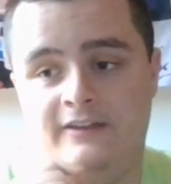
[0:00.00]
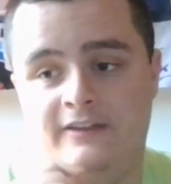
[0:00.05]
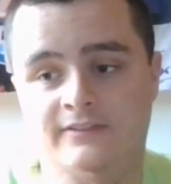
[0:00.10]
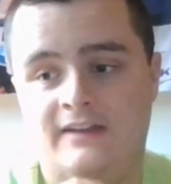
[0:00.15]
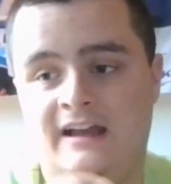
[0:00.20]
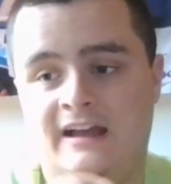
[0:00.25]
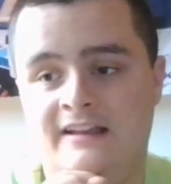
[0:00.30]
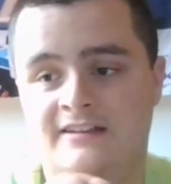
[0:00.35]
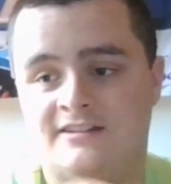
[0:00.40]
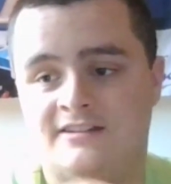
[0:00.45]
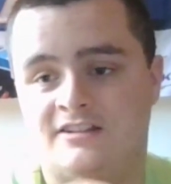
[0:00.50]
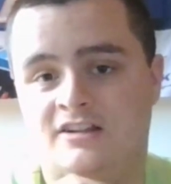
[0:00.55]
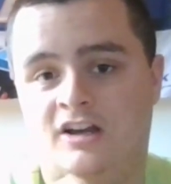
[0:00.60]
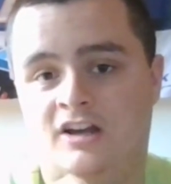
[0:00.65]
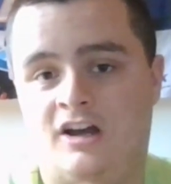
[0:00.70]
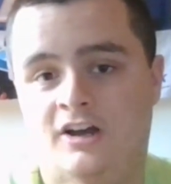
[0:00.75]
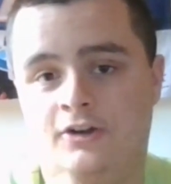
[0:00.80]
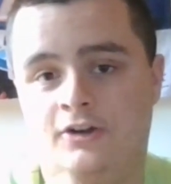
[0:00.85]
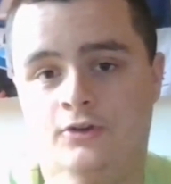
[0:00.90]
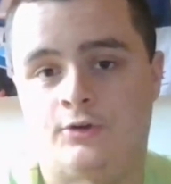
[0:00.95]
That is
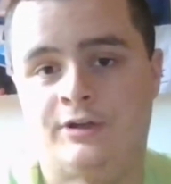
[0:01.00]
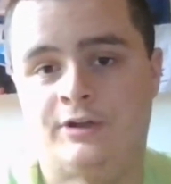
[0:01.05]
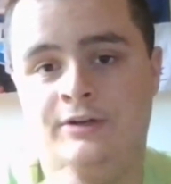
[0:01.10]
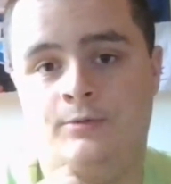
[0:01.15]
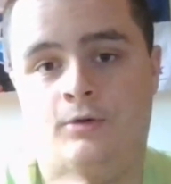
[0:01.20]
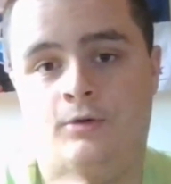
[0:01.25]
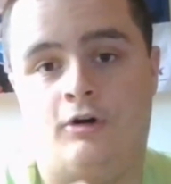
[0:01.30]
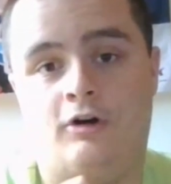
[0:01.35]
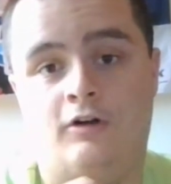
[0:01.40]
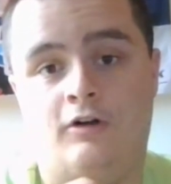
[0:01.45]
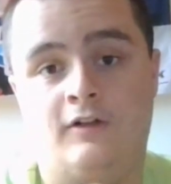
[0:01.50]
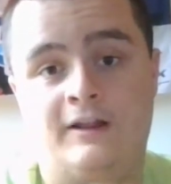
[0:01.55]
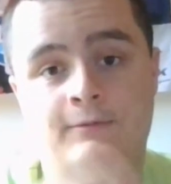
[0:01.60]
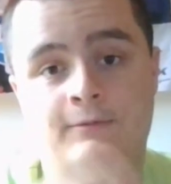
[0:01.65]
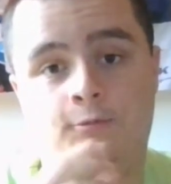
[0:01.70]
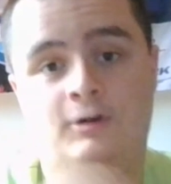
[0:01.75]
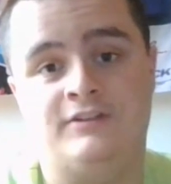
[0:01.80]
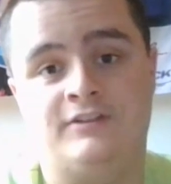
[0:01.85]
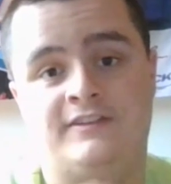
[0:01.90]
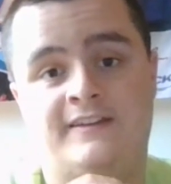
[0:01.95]
concrete wall.
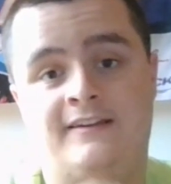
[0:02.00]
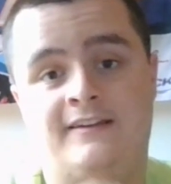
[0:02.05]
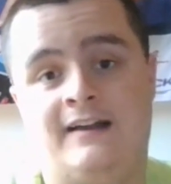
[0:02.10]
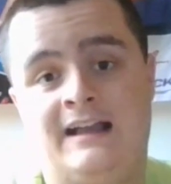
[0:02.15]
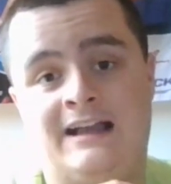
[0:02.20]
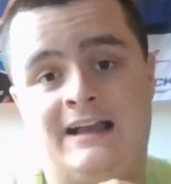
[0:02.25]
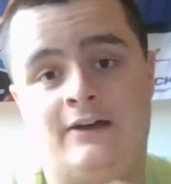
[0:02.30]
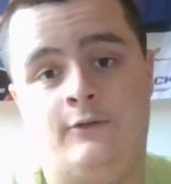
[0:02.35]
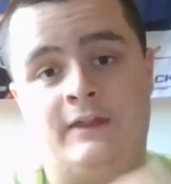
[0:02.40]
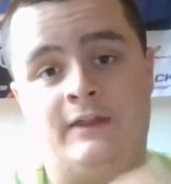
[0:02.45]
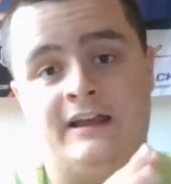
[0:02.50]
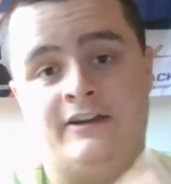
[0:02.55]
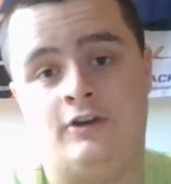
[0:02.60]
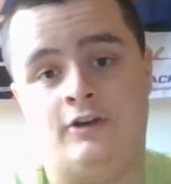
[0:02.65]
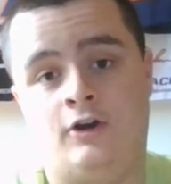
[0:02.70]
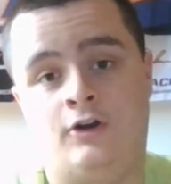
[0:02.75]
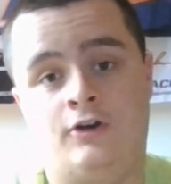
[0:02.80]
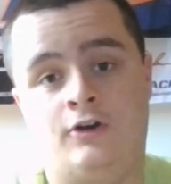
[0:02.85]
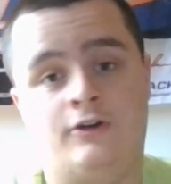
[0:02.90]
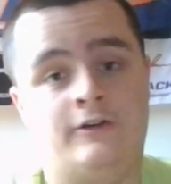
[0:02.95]
And once he got out of that
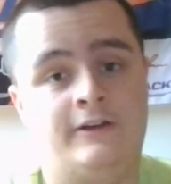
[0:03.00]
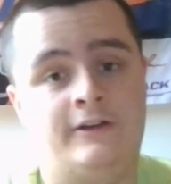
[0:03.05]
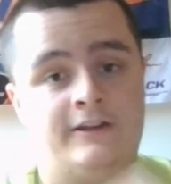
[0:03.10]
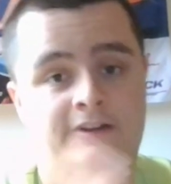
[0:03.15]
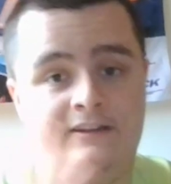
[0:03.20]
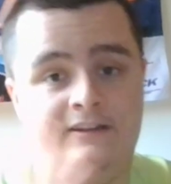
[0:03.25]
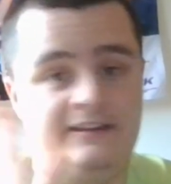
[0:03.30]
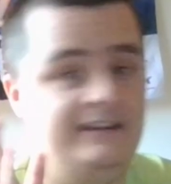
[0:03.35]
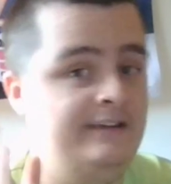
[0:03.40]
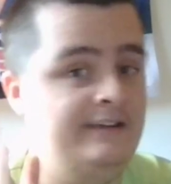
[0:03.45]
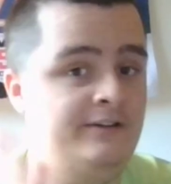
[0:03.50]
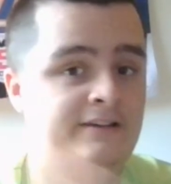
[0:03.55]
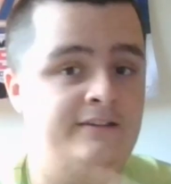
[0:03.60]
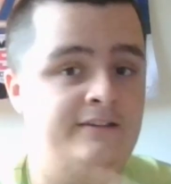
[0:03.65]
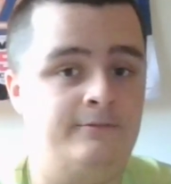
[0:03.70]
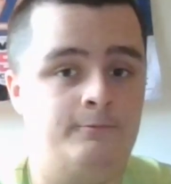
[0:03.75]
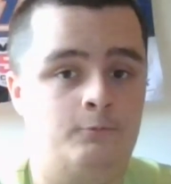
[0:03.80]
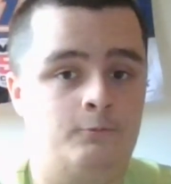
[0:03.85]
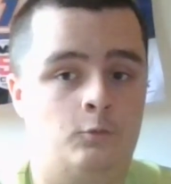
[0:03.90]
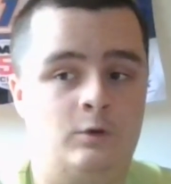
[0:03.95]
car,
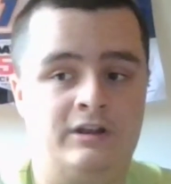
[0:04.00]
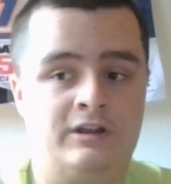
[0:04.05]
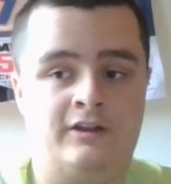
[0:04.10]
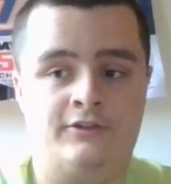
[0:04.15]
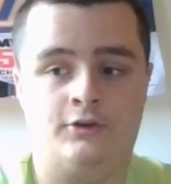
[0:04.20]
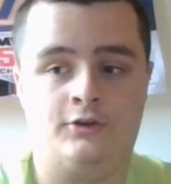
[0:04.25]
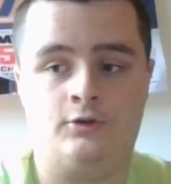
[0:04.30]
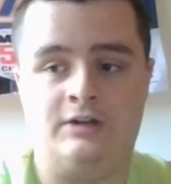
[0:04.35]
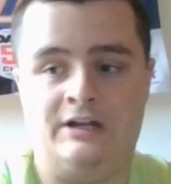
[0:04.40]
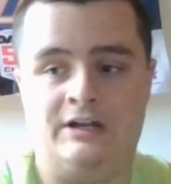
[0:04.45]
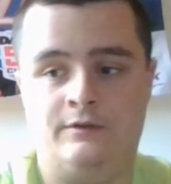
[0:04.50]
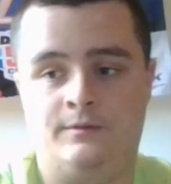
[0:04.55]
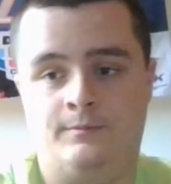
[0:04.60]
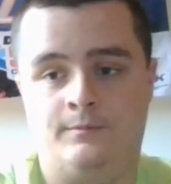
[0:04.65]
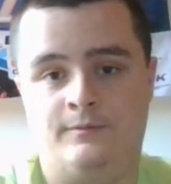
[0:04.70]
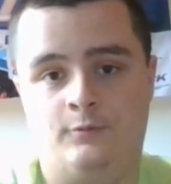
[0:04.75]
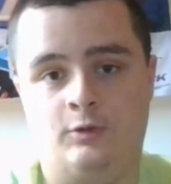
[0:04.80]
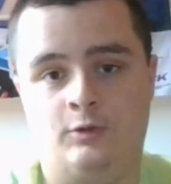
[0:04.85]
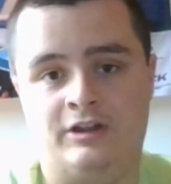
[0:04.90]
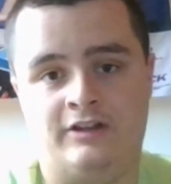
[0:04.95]
he went on the ground
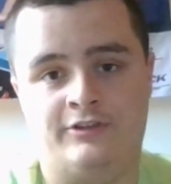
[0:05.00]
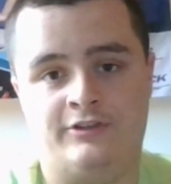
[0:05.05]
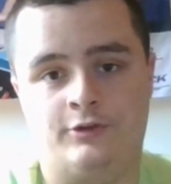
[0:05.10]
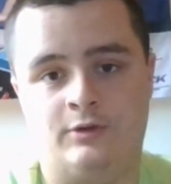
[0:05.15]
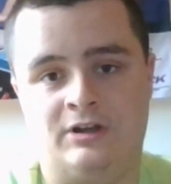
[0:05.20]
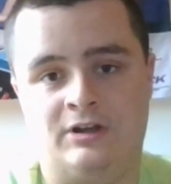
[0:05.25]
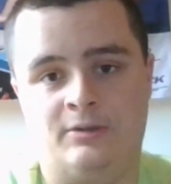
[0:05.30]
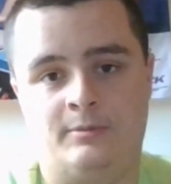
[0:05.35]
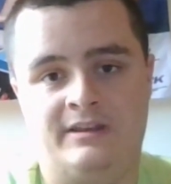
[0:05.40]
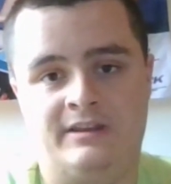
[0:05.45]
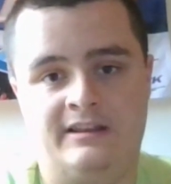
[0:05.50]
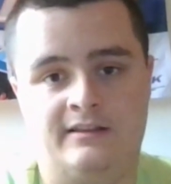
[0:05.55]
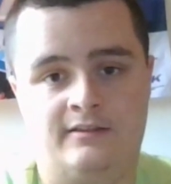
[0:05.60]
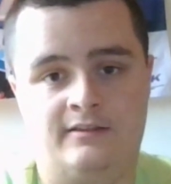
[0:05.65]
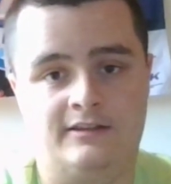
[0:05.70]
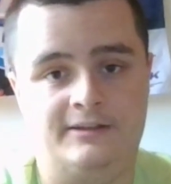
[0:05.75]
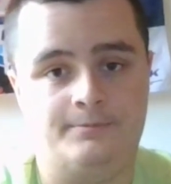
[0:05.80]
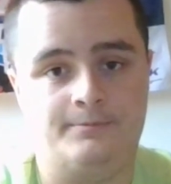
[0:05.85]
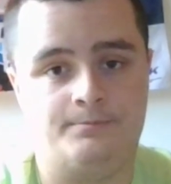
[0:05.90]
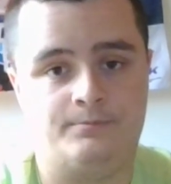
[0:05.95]

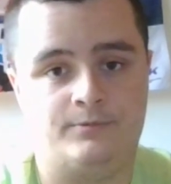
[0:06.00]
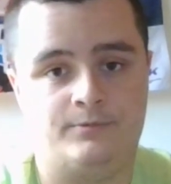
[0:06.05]
immediately.